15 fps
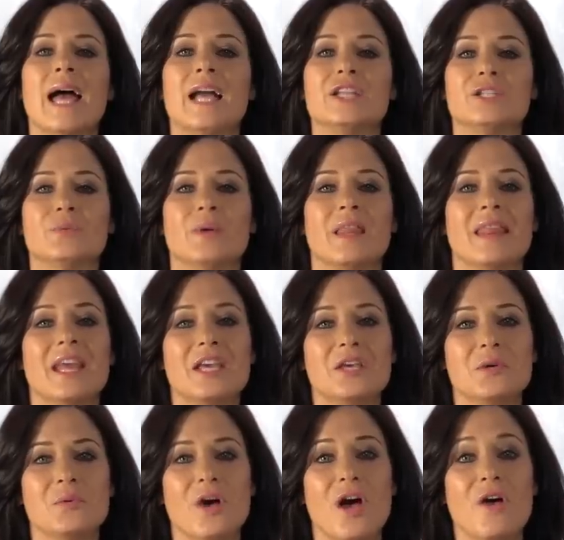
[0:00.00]
I just want to thank
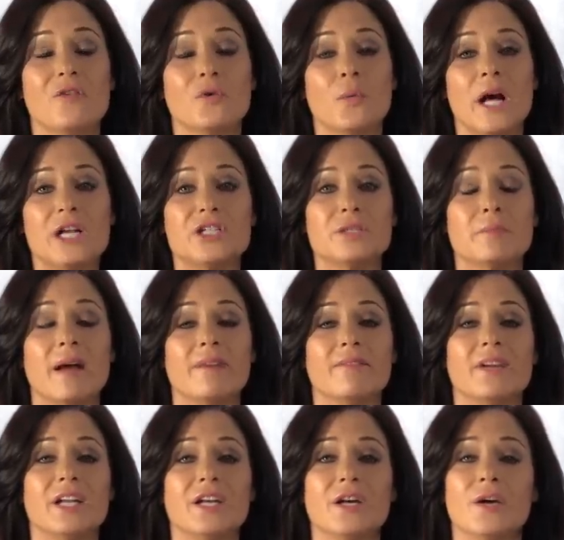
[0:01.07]
you all for watching my
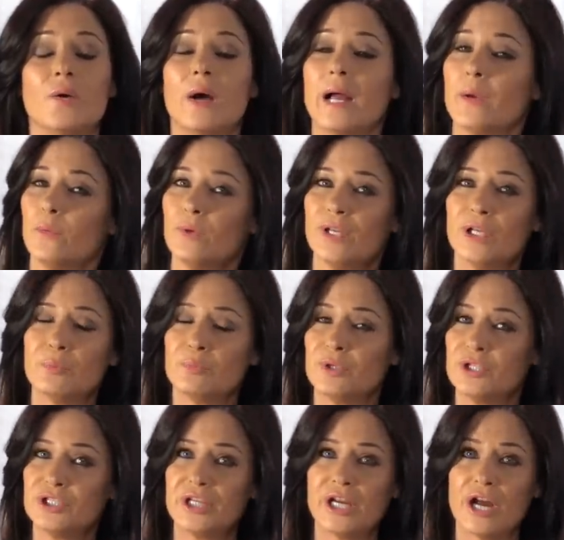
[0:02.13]
video. I really
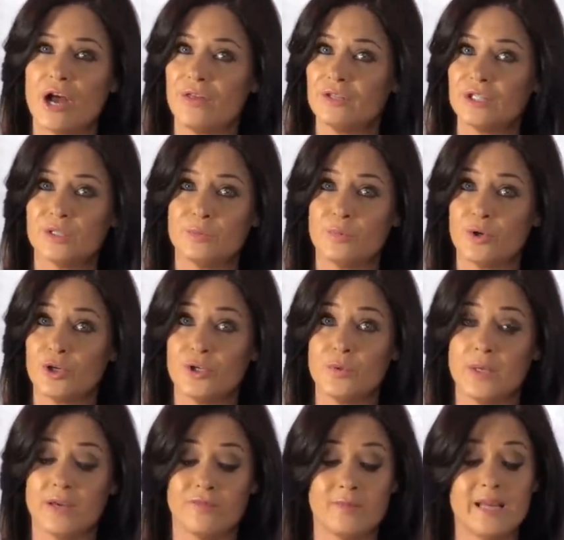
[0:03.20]
appreciate all the support you
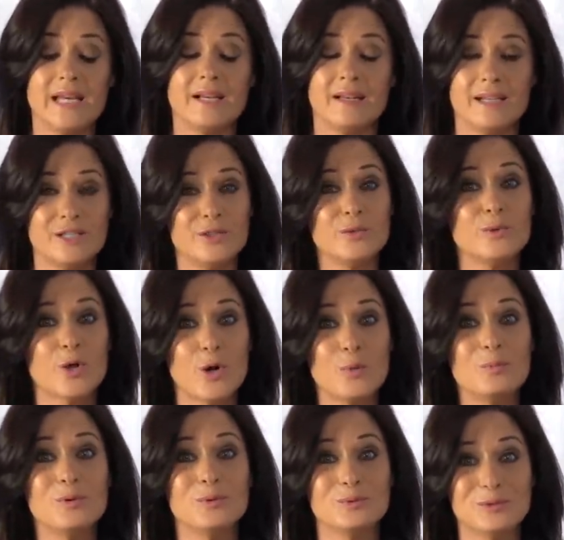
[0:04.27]
give me, and I do
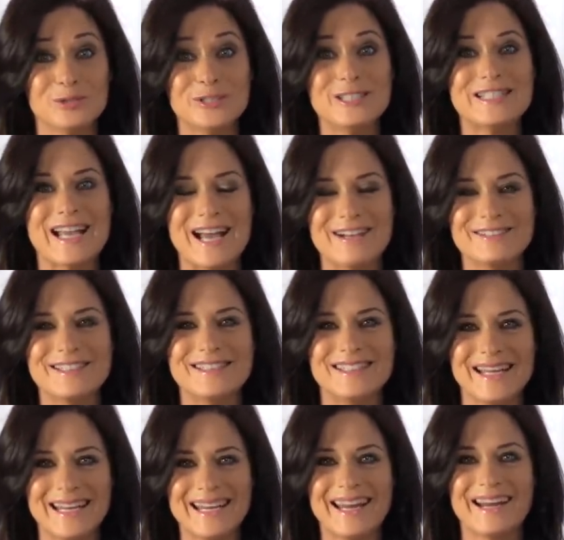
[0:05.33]
hope you learned how to
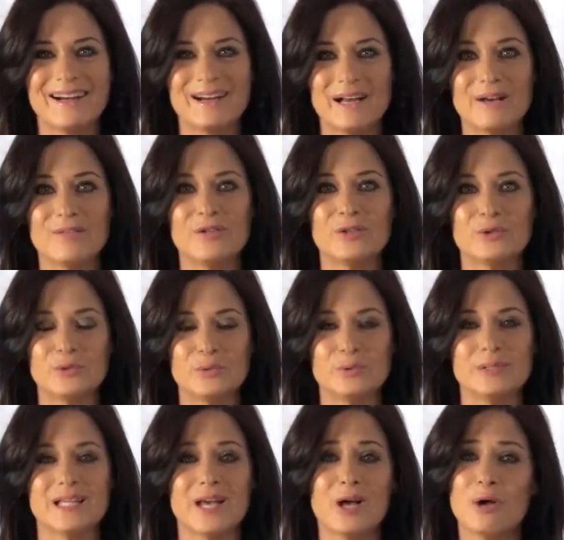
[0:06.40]
take care of your
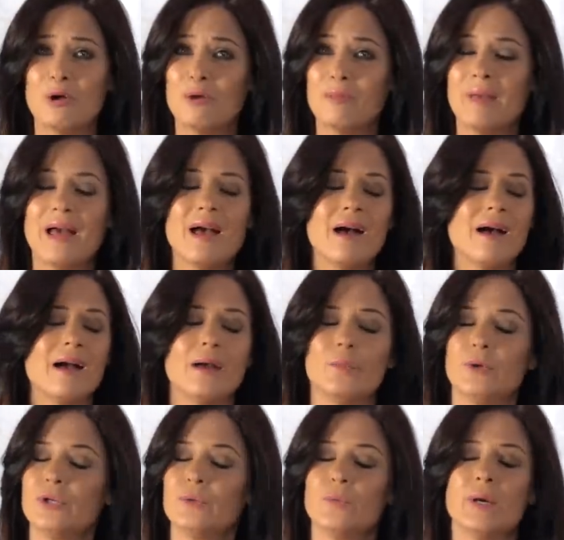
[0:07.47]
tools at home. I
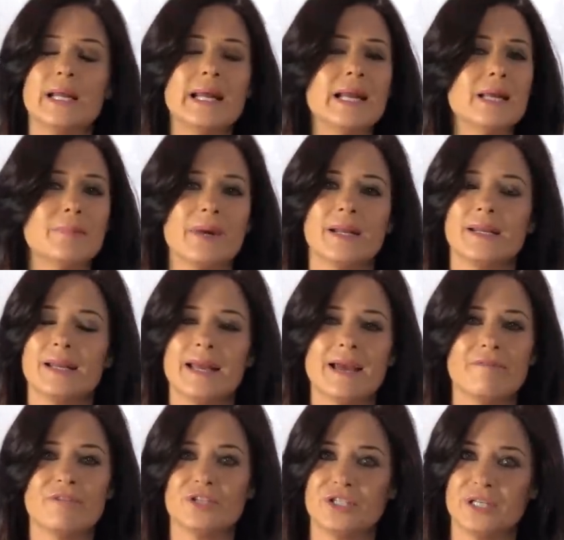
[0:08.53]
wouldn't want anybody to
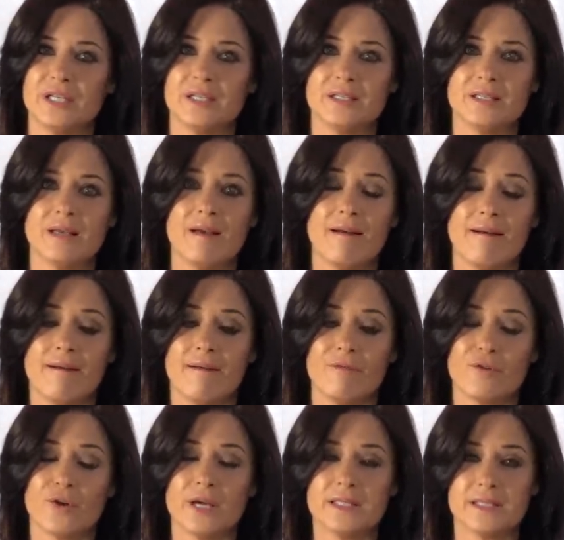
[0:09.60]
have the chance of
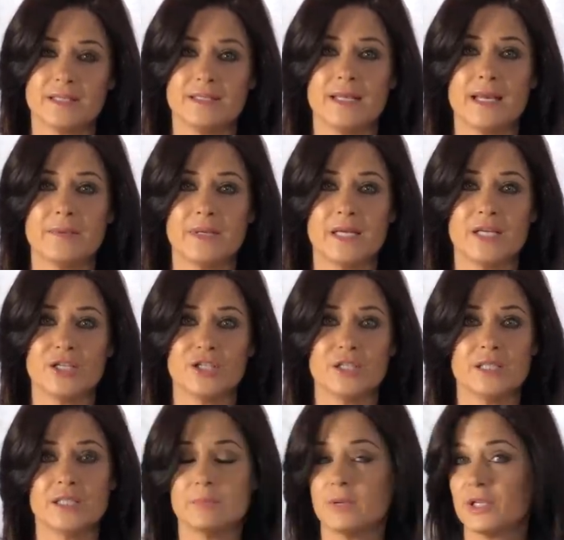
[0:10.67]
cross-contamination,
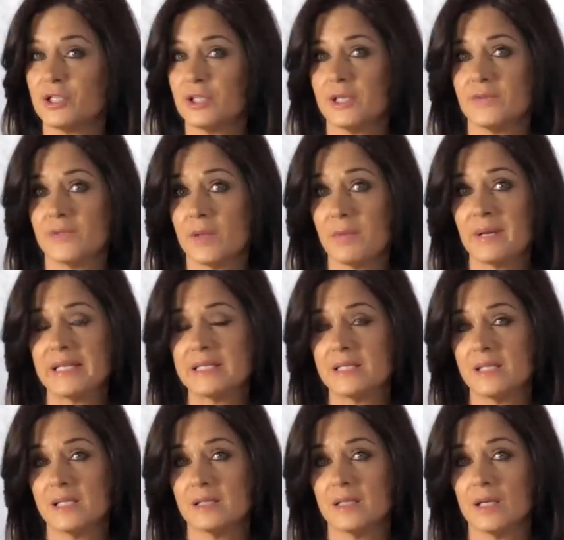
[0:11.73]
especially if somebody's
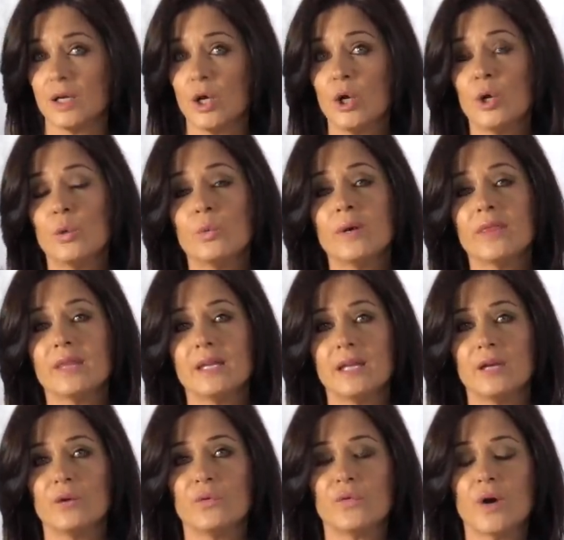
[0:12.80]
dealing with a
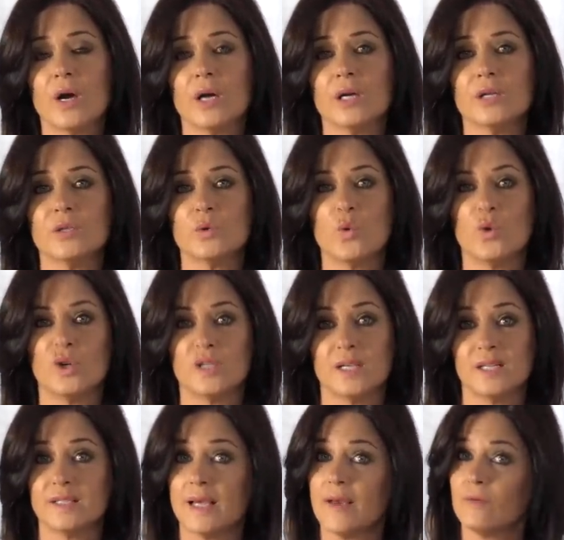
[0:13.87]
nail fungus or
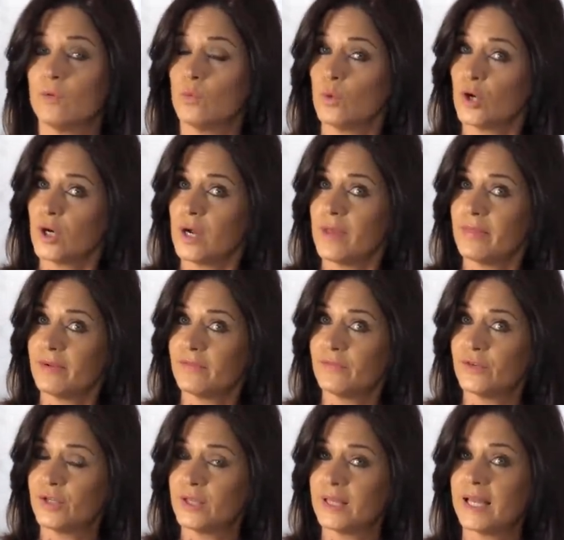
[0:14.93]
does have a wart on their
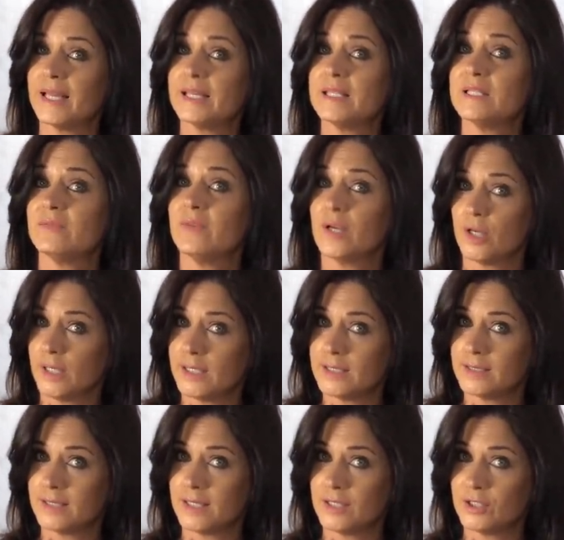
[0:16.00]
foot. That is very
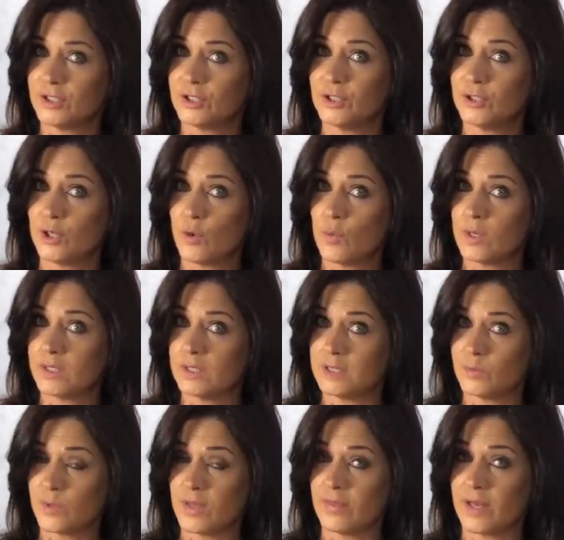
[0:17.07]
contagious. You don't want to
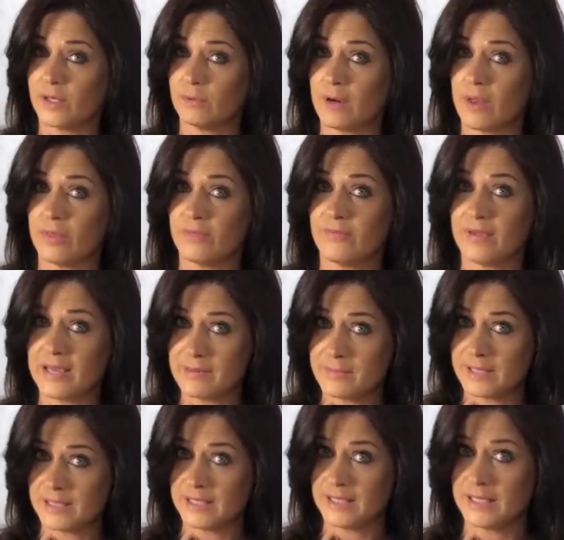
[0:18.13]
spread that around the
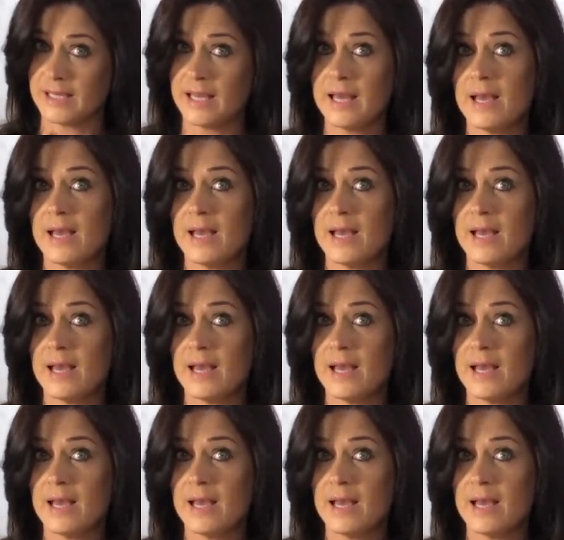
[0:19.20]
family.